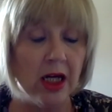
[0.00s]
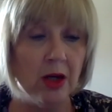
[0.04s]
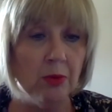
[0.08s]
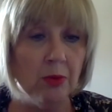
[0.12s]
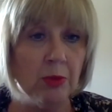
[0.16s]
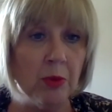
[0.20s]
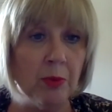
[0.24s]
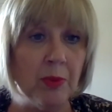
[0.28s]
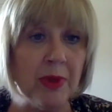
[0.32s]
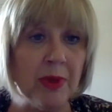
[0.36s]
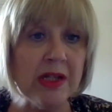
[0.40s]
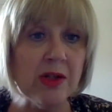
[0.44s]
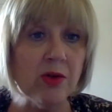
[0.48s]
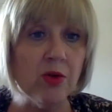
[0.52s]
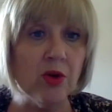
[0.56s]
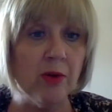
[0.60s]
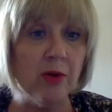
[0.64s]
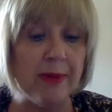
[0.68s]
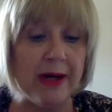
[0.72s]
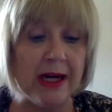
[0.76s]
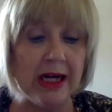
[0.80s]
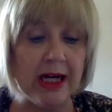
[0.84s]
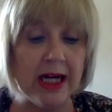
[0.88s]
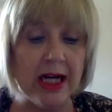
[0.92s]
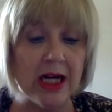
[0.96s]
when we talk
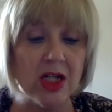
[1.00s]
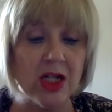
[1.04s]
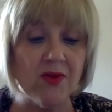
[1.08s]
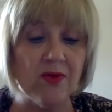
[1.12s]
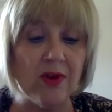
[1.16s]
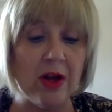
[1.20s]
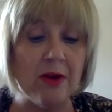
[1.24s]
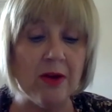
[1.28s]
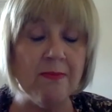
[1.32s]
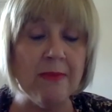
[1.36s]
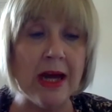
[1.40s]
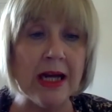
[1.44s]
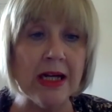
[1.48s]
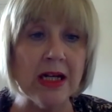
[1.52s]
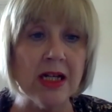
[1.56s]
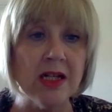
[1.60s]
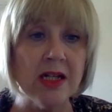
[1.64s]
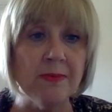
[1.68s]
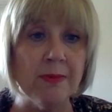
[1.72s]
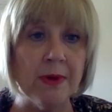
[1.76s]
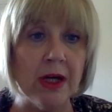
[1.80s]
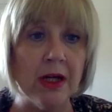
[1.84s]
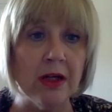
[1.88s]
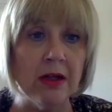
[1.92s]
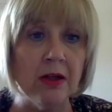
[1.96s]
about cash flow
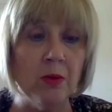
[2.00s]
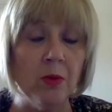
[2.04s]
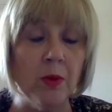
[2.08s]
management,